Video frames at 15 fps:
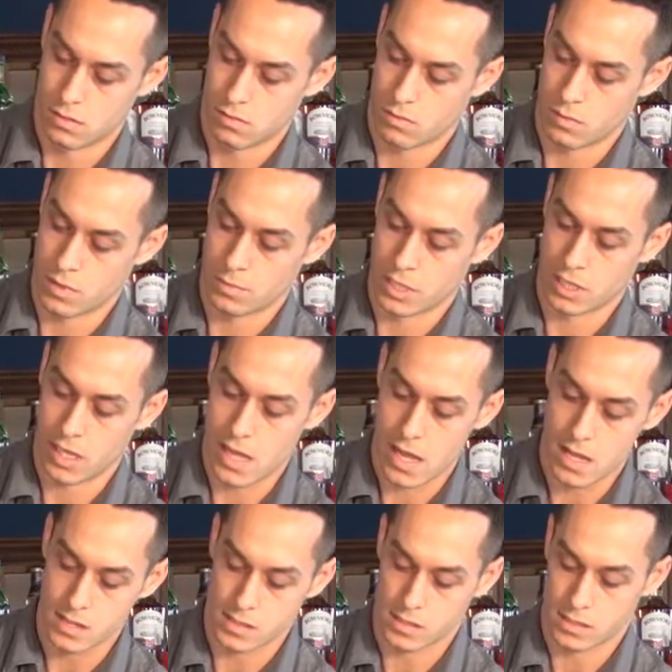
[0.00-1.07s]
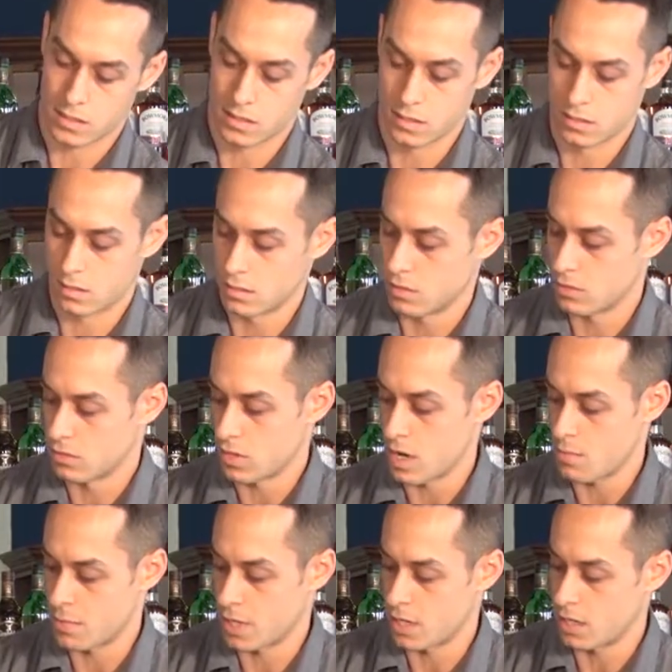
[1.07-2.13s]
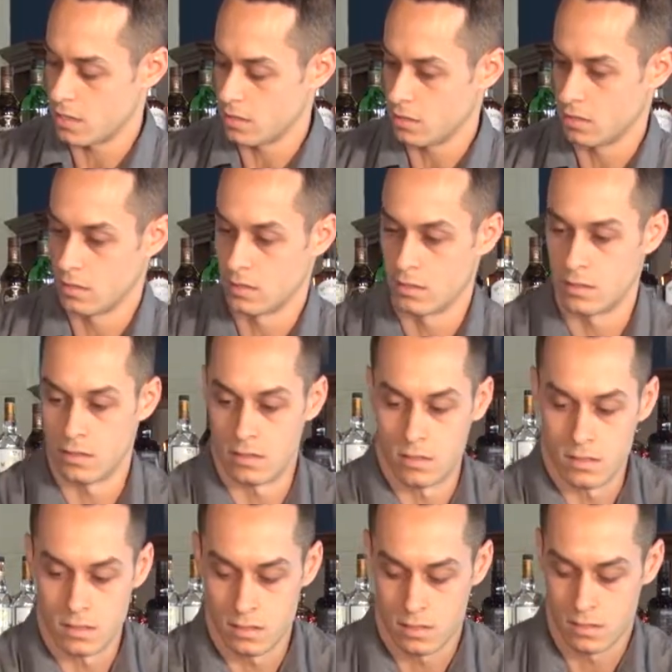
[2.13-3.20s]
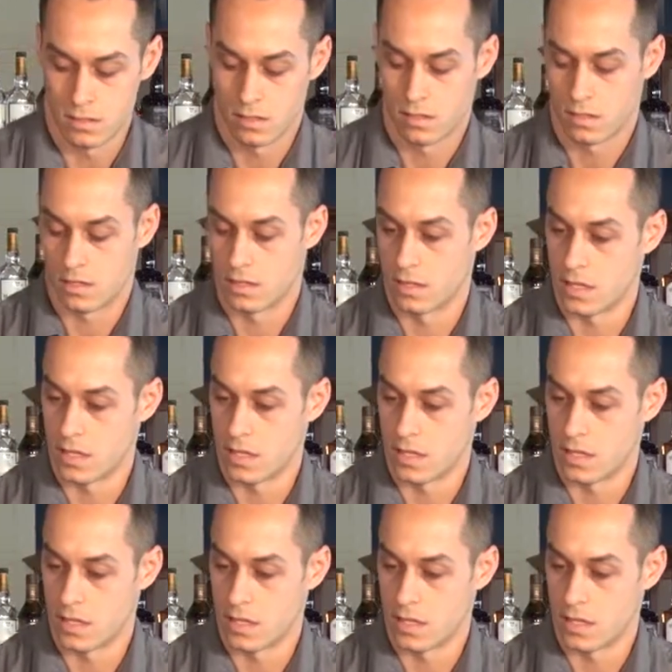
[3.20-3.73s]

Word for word: rim the glass, drop it in, and